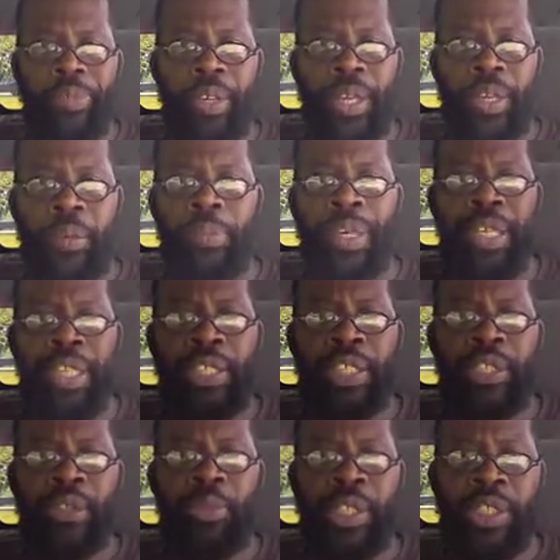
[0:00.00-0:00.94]
Yeah, but he
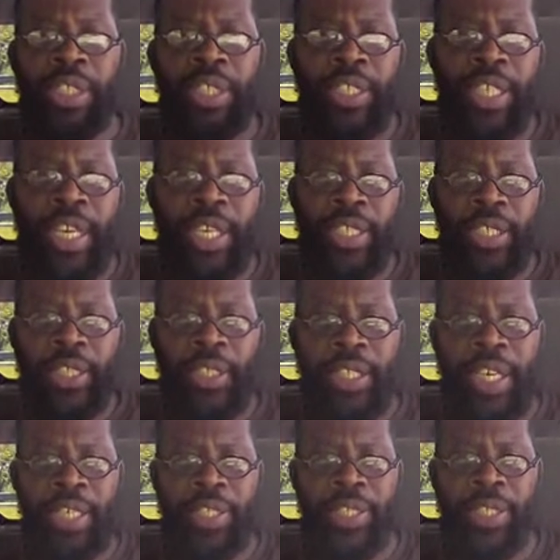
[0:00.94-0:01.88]
just wants to test
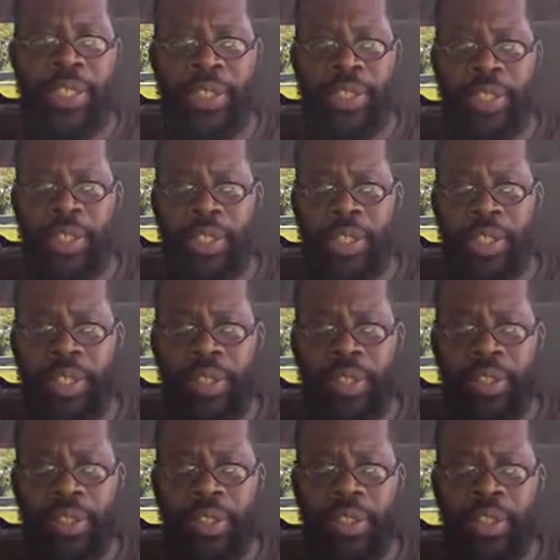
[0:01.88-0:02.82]
test us.
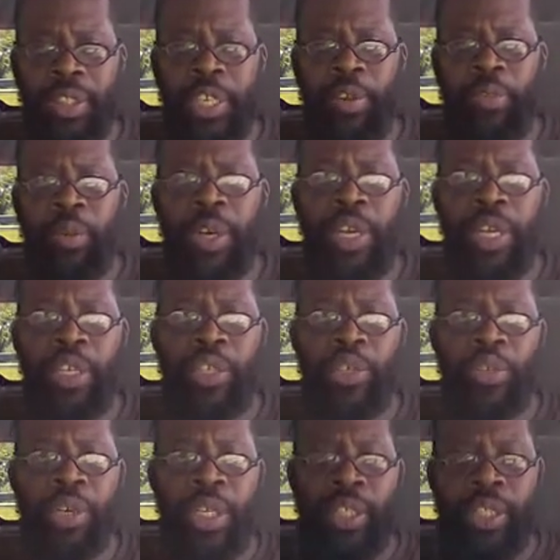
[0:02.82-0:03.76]
See we're gonna
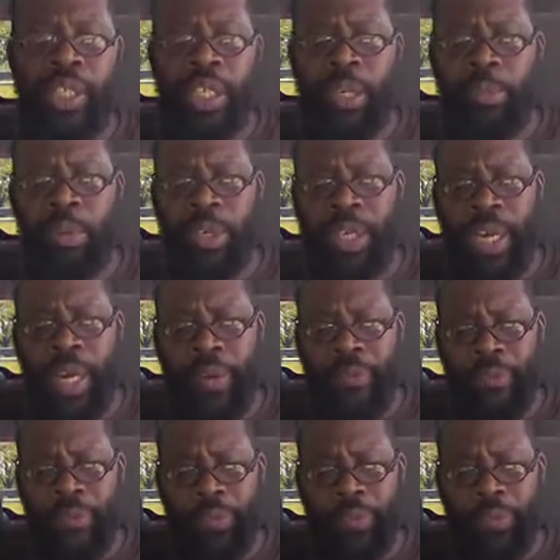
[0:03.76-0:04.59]
trust in him or not.